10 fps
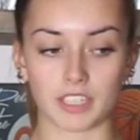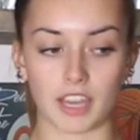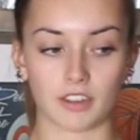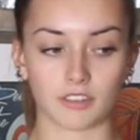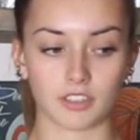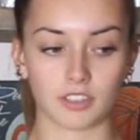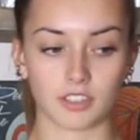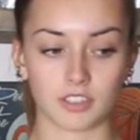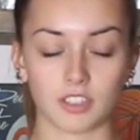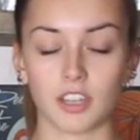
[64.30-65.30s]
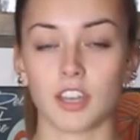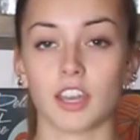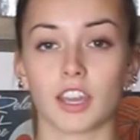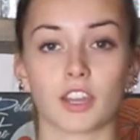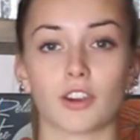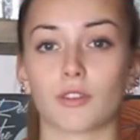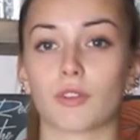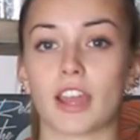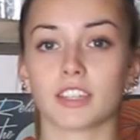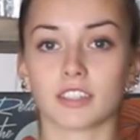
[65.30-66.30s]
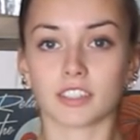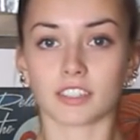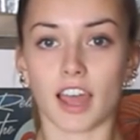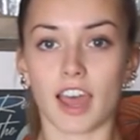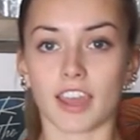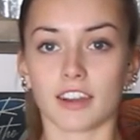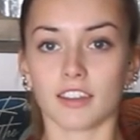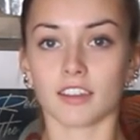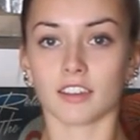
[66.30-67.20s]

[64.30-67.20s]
down. And go right to the side,